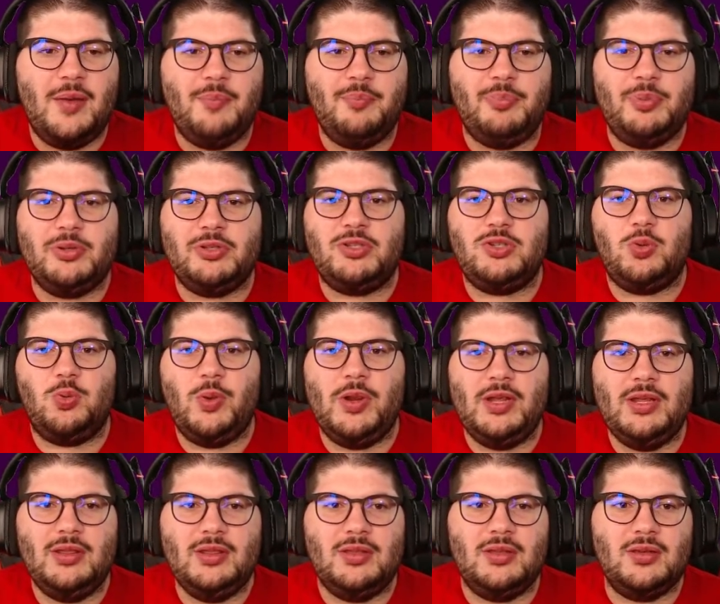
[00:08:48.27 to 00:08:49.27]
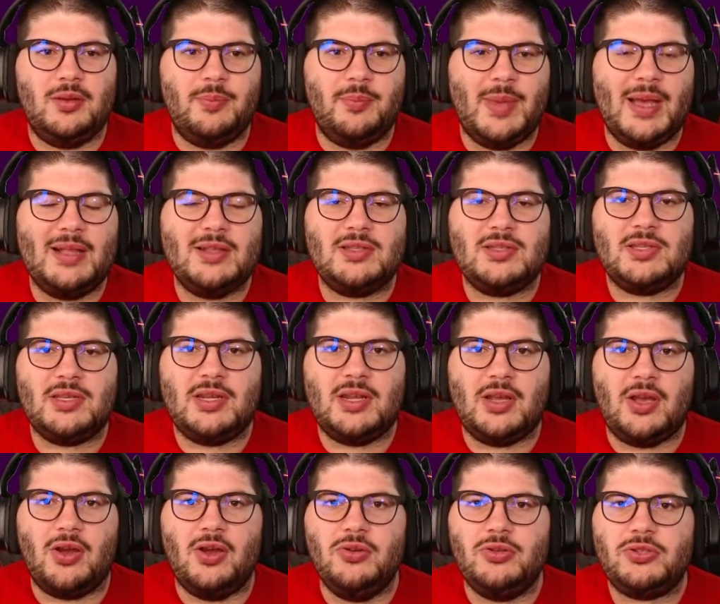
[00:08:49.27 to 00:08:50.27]
between them. Man City
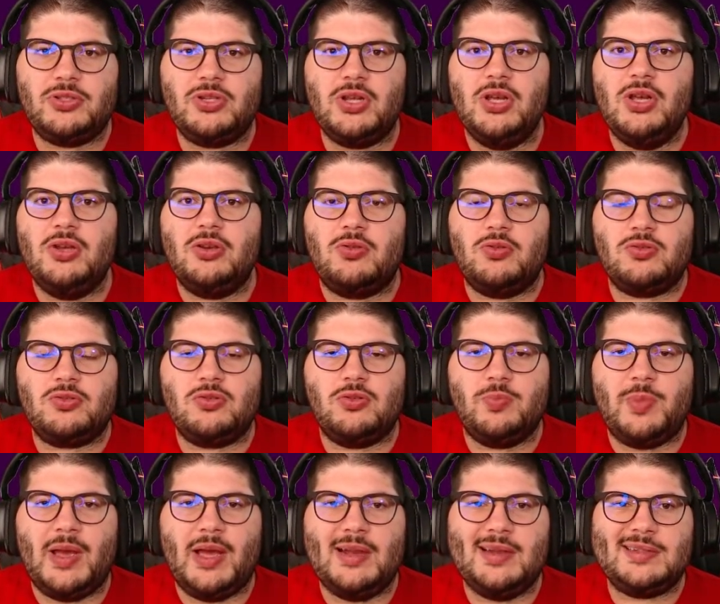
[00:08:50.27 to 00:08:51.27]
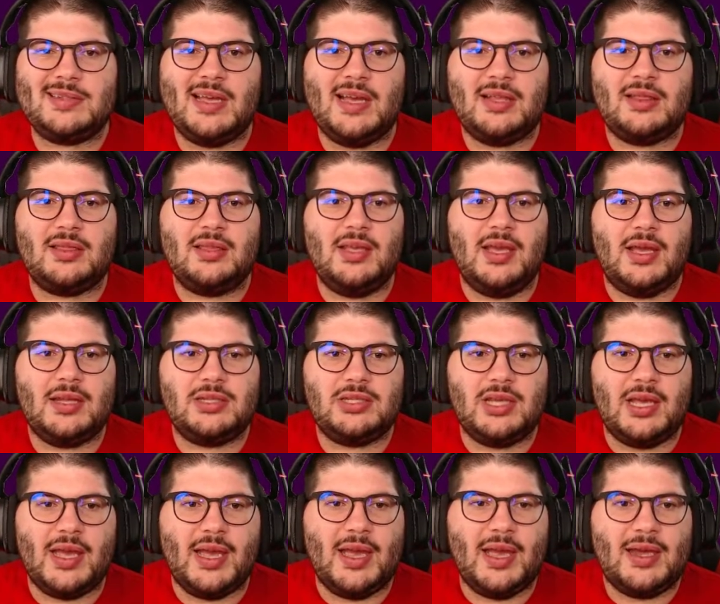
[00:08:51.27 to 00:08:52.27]
host Crystal Palace at the
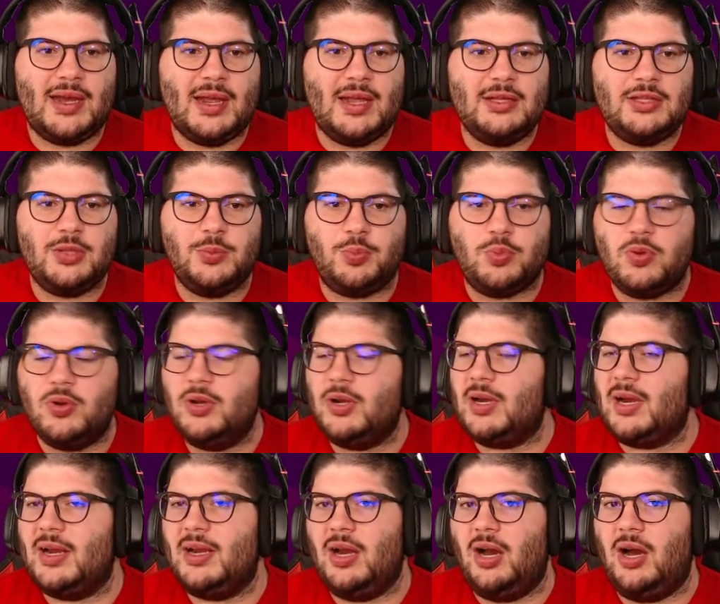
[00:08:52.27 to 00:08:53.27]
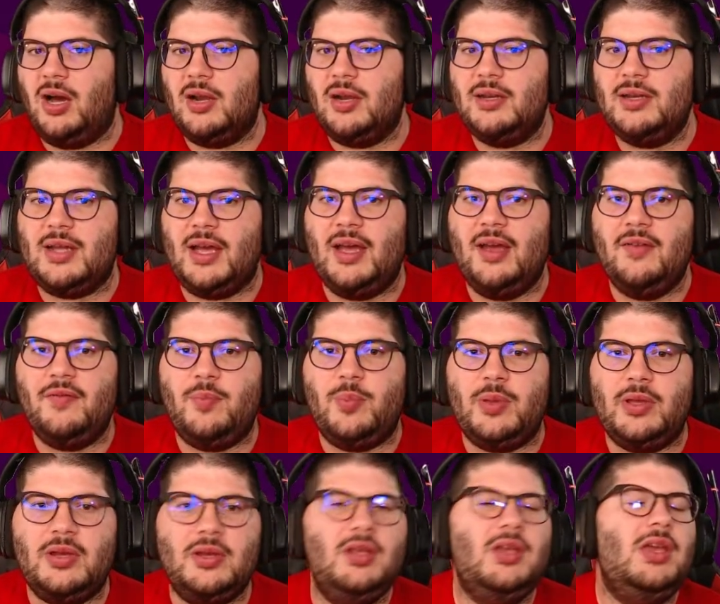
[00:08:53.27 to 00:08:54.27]
Etihad, and De Bruyne and Haaland have
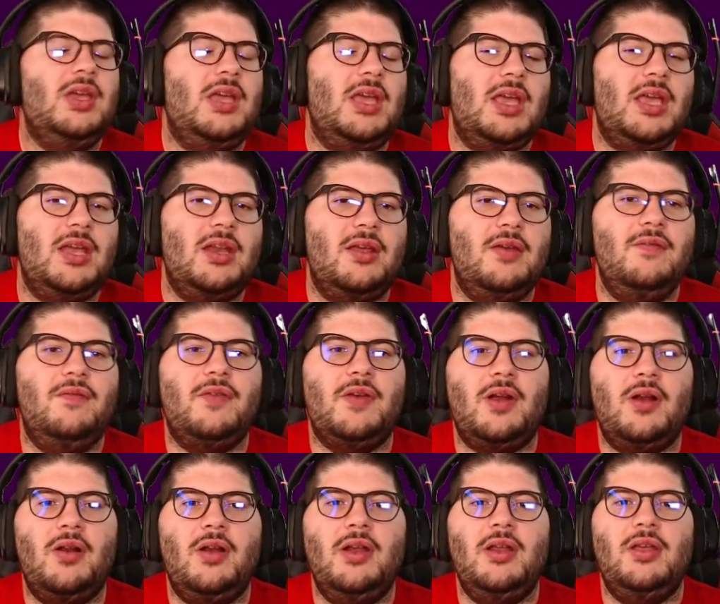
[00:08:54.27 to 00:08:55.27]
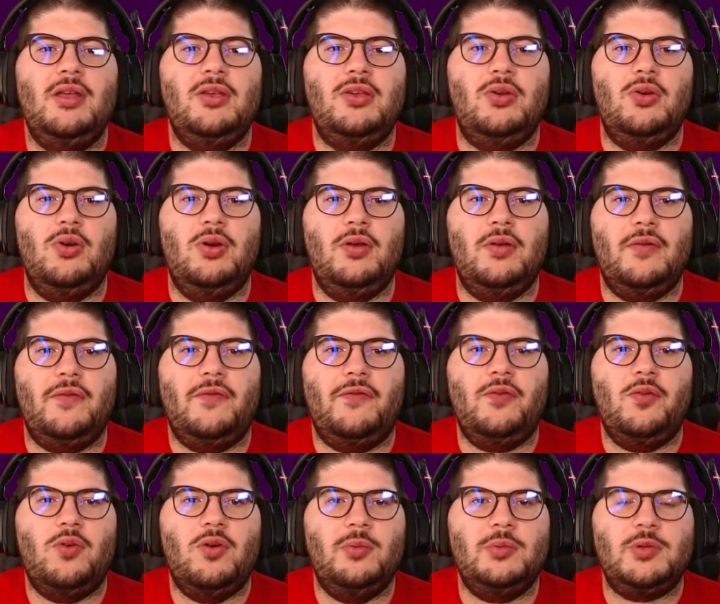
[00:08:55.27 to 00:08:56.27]
been in very good
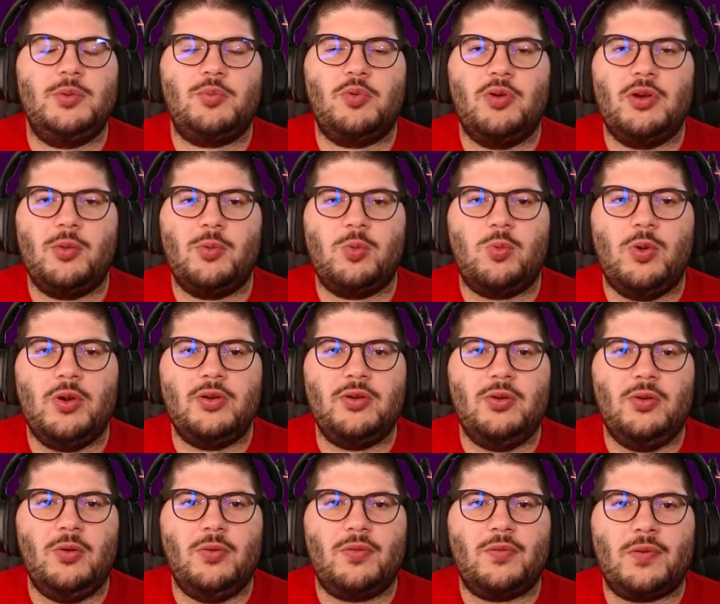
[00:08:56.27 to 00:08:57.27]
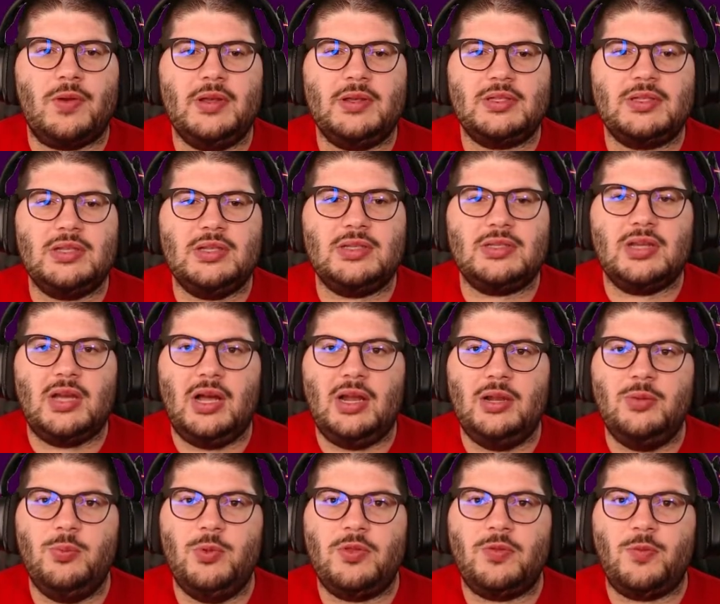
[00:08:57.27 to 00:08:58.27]
form. De Bruyne with 1 goal, 3 assists,
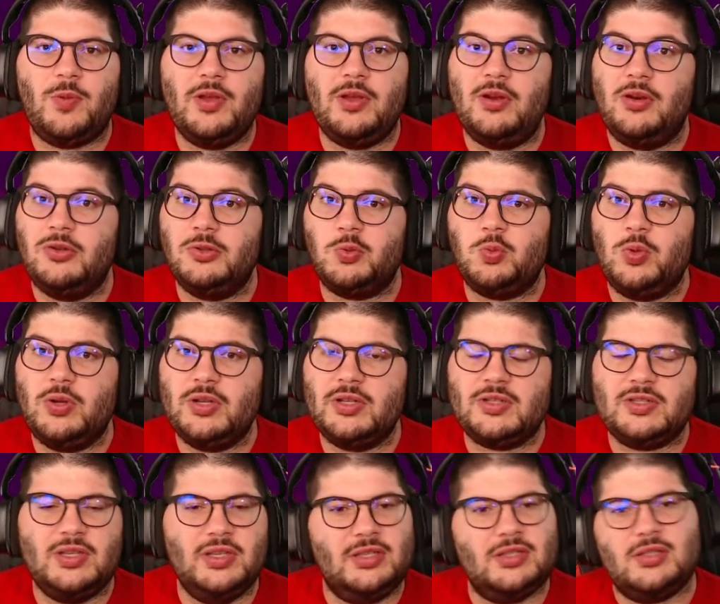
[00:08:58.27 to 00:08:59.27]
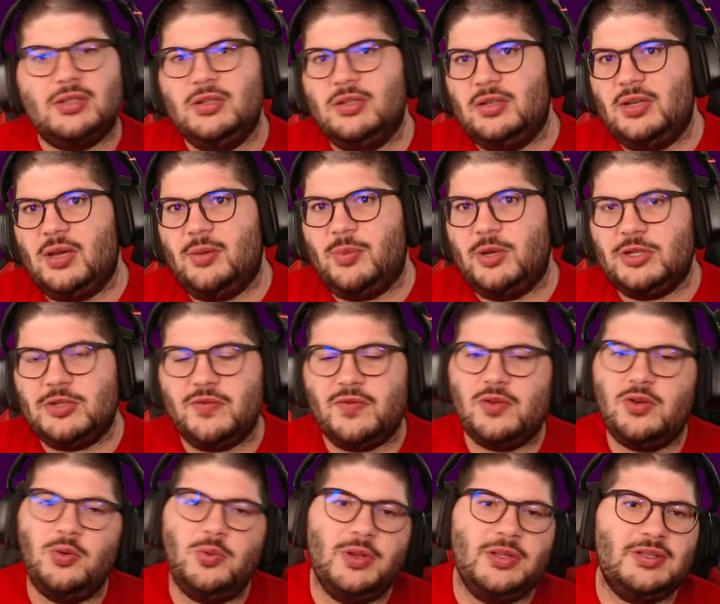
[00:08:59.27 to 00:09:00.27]
Haaland with 3 goals, 1 assist. Not much of a
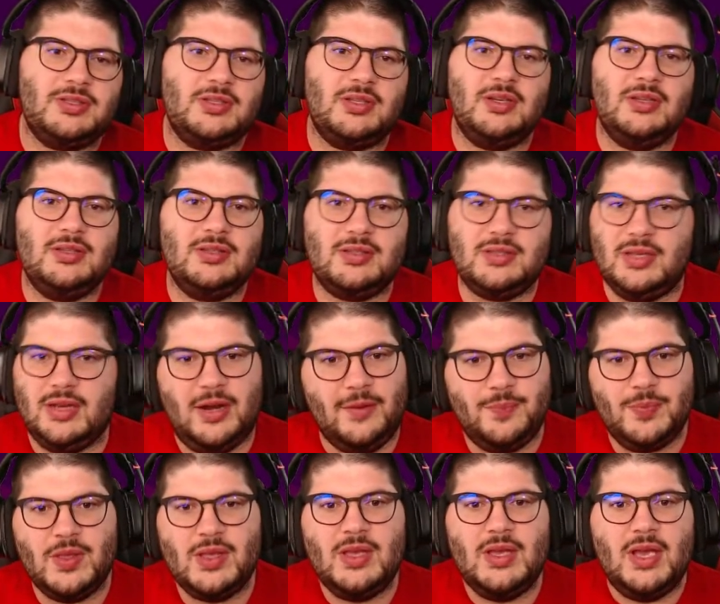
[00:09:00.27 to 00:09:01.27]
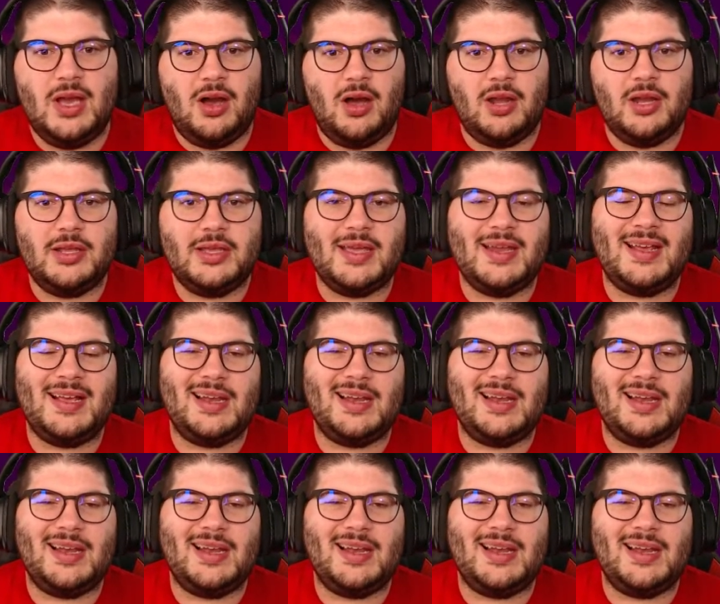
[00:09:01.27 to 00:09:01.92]
coincidence there. Haaland getting a